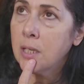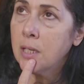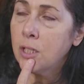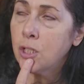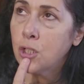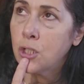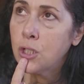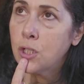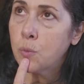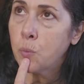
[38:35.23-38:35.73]

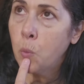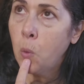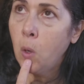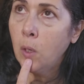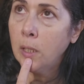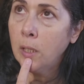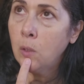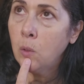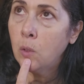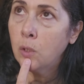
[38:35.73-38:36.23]
she's
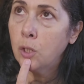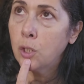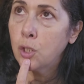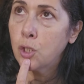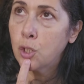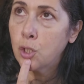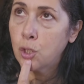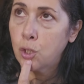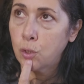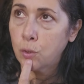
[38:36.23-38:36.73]
walking on the
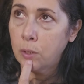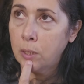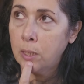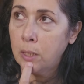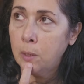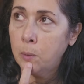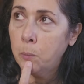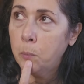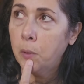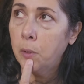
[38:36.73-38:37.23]

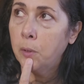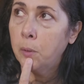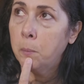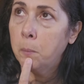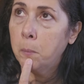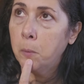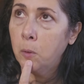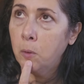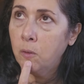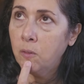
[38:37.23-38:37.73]
street where the
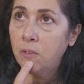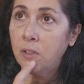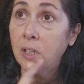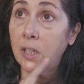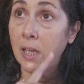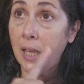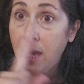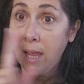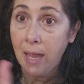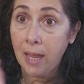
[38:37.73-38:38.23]

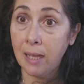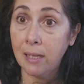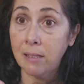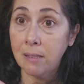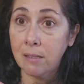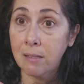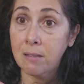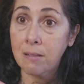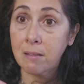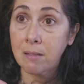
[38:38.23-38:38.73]
movie
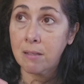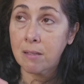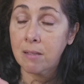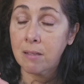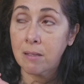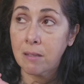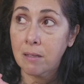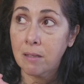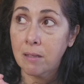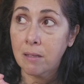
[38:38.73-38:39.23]

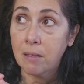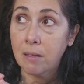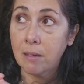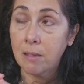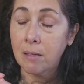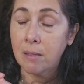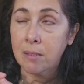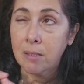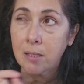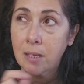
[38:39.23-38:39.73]
ends.
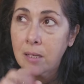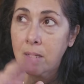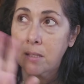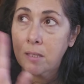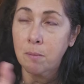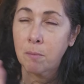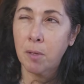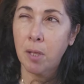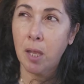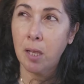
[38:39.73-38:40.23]
It's like
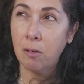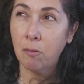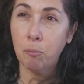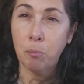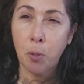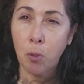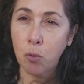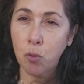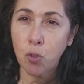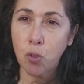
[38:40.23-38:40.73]
some kind
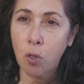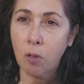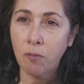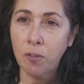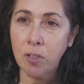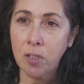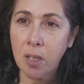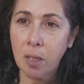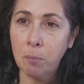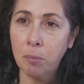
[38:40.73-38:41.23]
of post
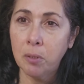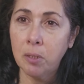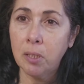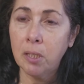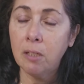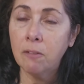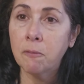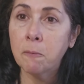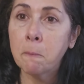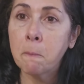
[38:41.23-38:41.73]
office, I
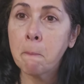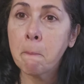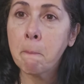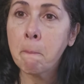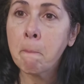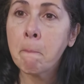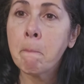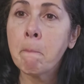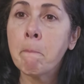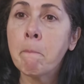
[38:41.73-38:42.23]
believe.
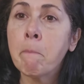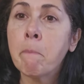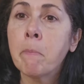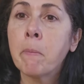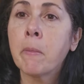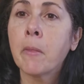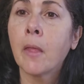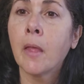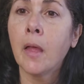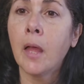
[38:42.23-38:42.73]

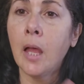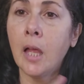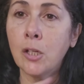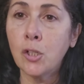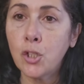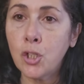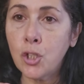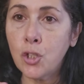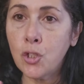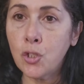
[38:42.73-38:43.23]

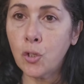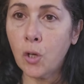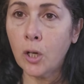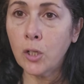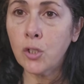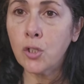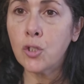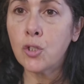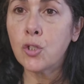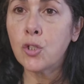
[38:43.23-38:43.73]
And she
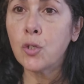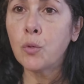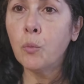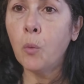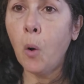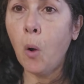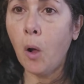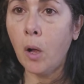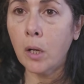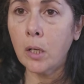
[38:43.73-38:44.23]
starts to
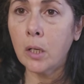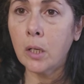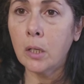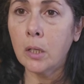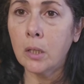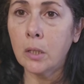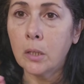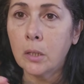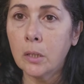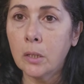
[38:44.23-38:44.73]
walk.
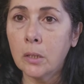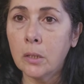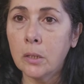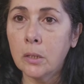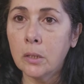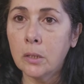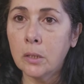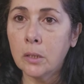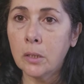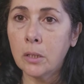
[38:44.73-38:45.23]

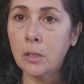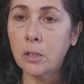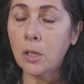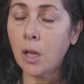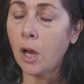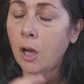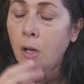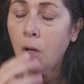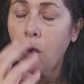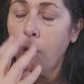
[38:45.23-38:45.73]

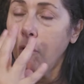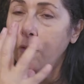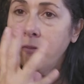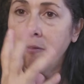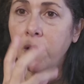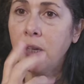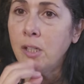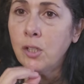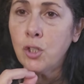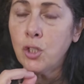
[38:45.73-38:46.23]
Her whole
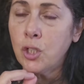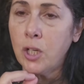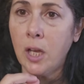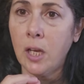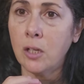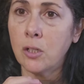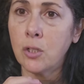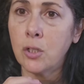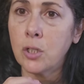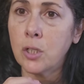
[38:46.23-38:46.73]
face
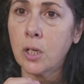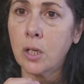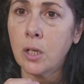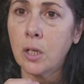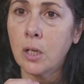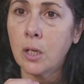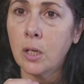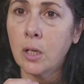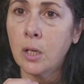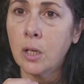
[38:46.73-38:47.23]
changed.
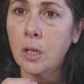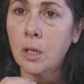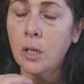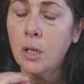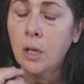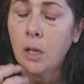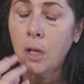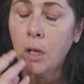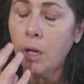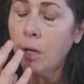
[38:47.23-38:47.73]

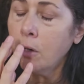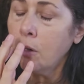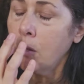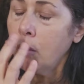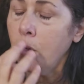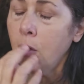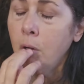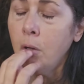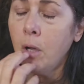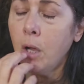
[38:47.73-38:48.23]

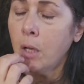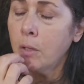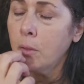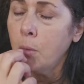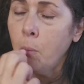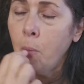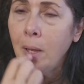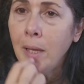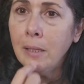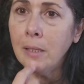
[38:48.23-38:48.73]

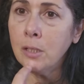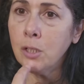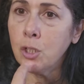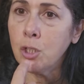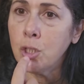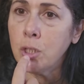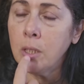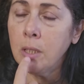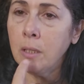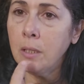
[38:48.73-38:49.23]
The way that
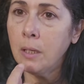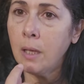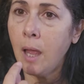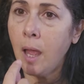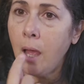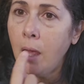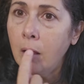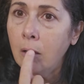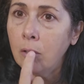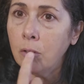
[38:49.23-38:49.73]
she
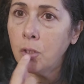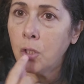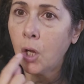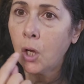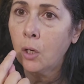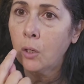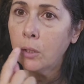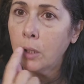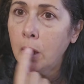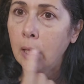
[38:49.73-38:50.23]
held
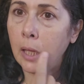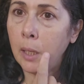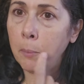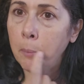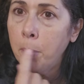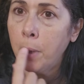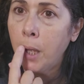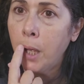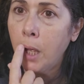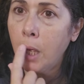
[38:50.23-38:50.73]
her lip,